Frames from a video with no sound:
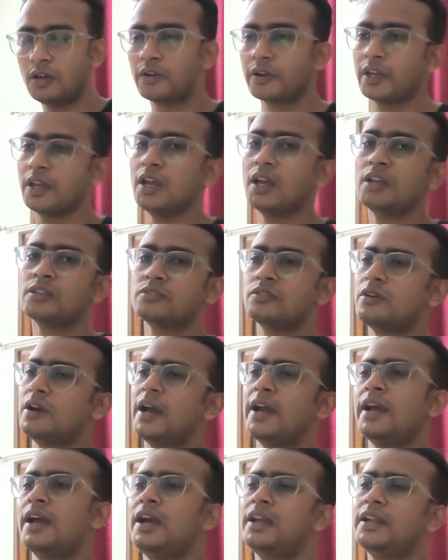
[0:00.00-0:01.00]
Okay, so
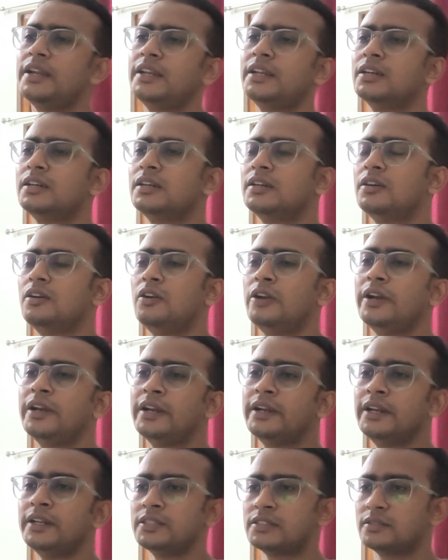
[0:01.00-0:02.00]
I
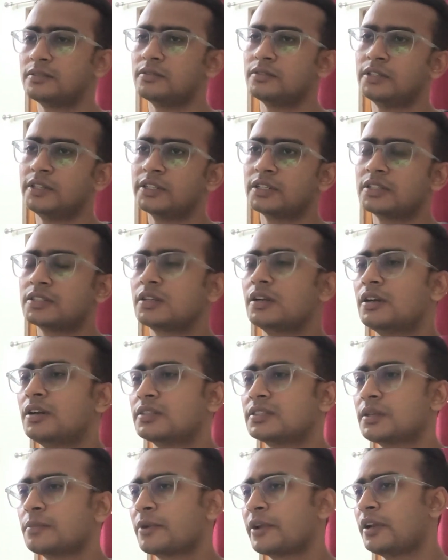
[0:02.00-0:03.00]
already did
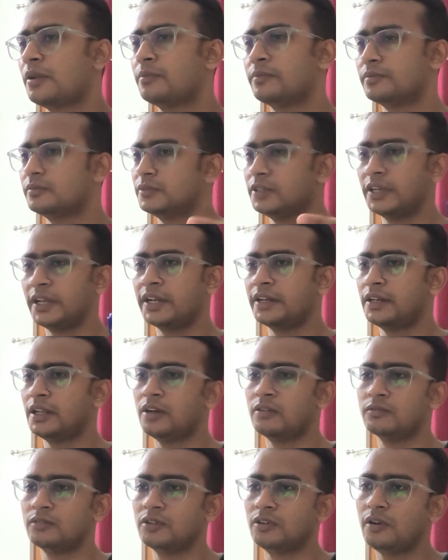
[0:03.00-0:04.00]
some kind of dig
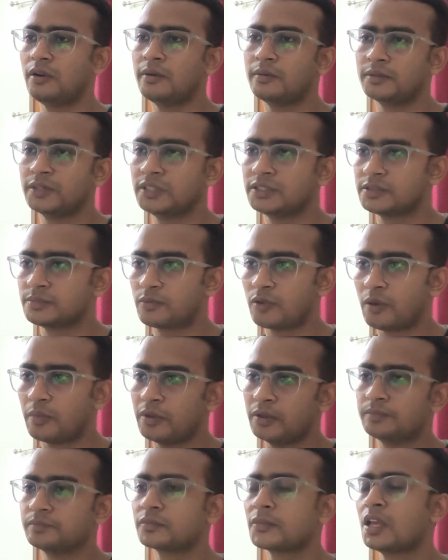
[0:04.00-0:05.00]
down of this
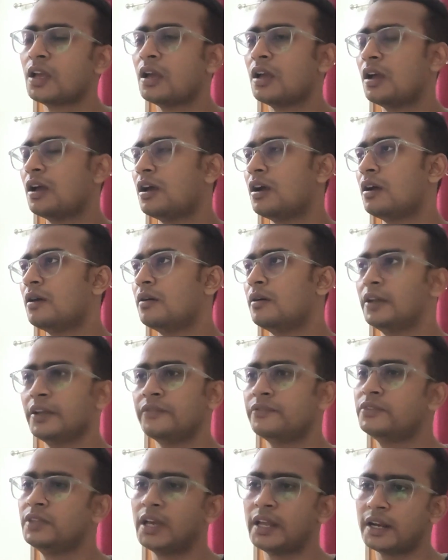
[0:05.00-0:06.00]
problem.
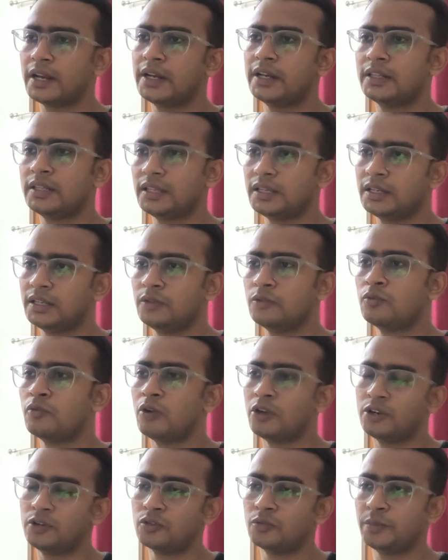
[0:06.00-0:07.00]
If there anything you
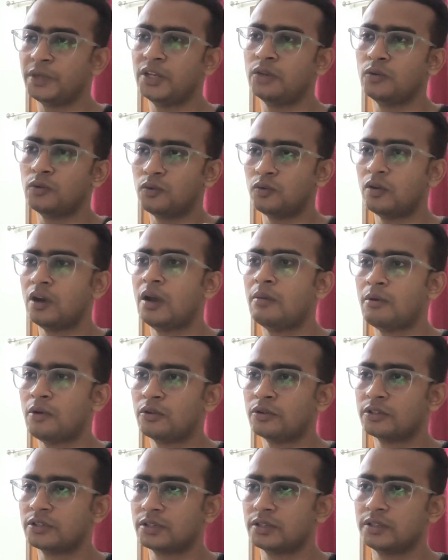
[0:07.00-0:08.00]
want to me know
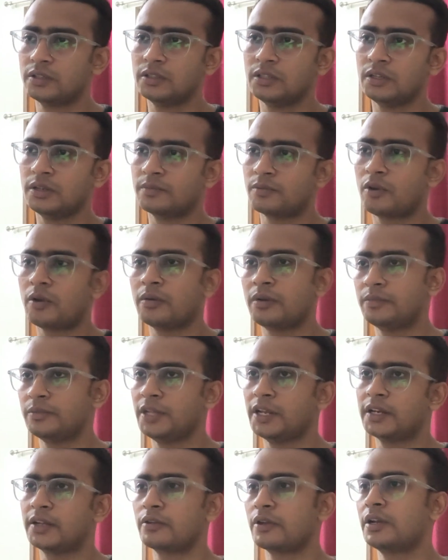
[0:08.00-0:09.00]
about the problem,
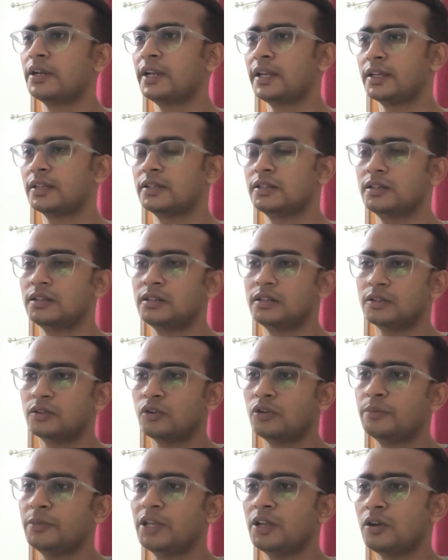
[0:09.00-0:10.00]
then you can like
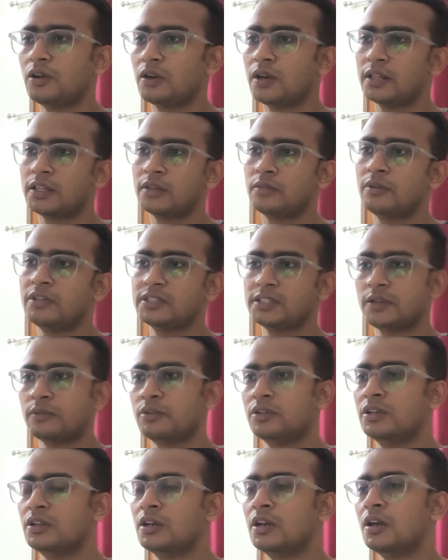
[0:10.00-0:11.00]
tell me, or otherwise I
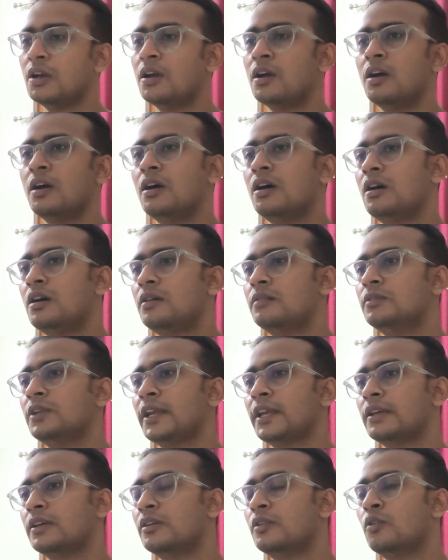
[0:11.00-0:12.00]
will
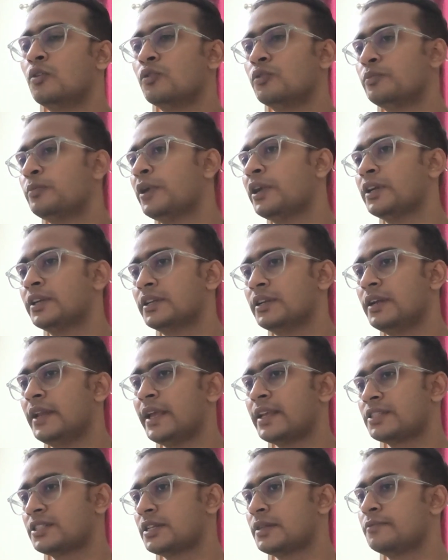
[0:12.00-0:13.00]
like go to my
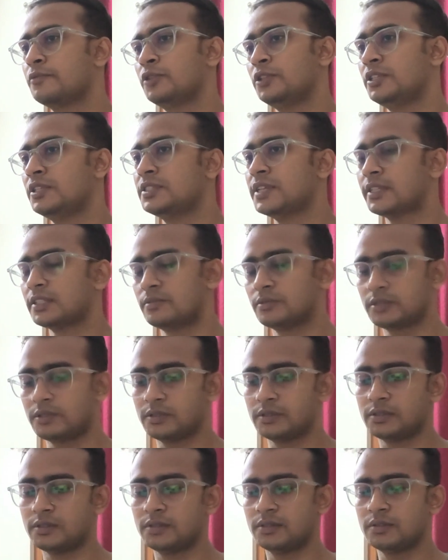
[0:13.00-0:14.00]
next step with these
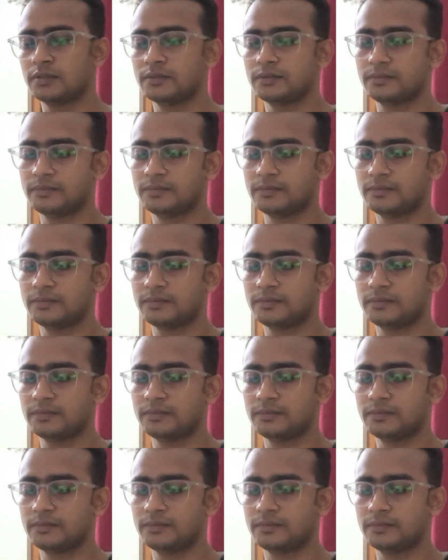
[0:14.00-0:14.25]
assumptions.